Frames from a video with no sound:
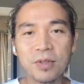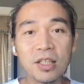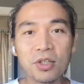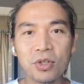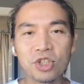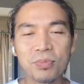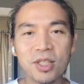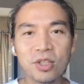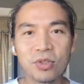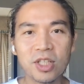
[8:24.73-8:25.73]
encouraged
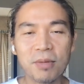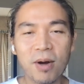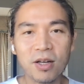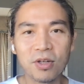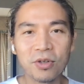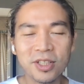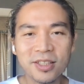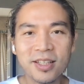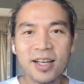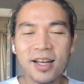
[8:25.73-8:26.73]
me to keep on
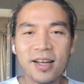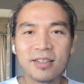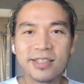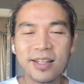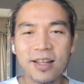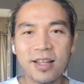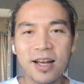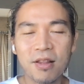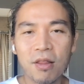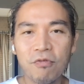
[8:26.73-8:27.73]
going and say that,
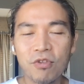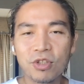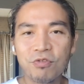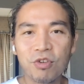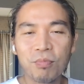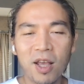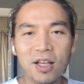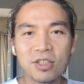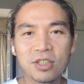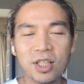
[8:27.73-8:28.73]
yeah, the first few
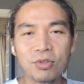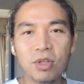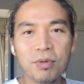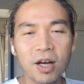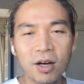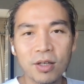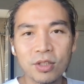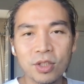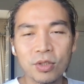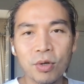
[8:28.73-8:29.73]
pages can really be
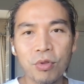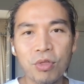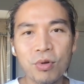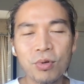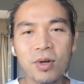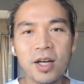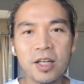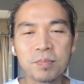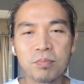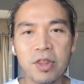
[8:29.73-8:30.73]
hard to go through,
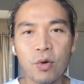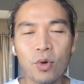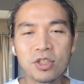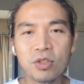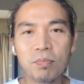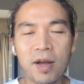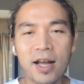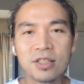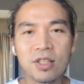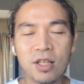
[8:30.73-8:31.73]
but then once you
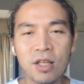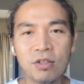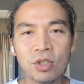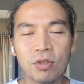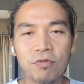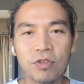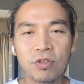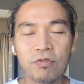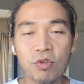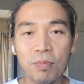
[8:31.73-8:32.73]
pass the initial
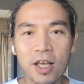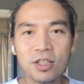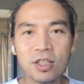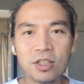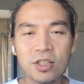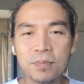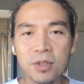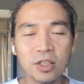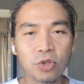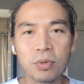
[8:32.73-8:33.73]
first few pages,
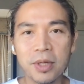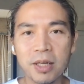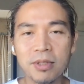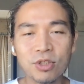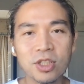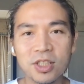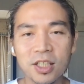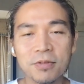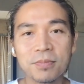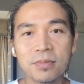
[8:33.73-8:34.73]
it's going to become
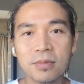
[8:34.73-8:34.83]
interesting.